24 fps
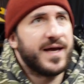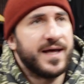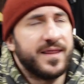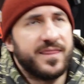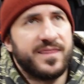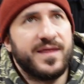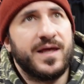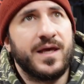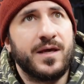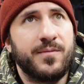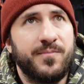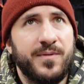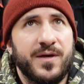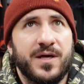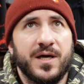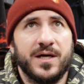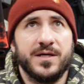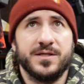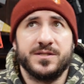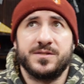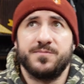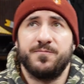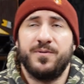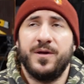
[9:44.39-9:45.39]
I think,
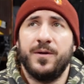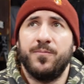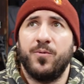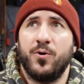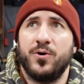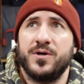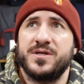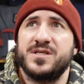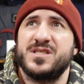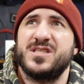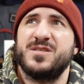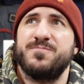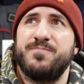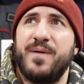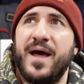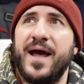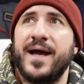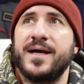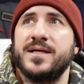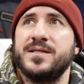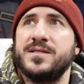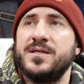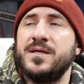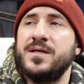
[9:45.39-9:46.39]
because people
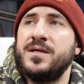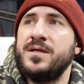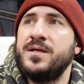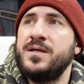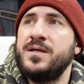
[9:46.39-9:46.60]
expect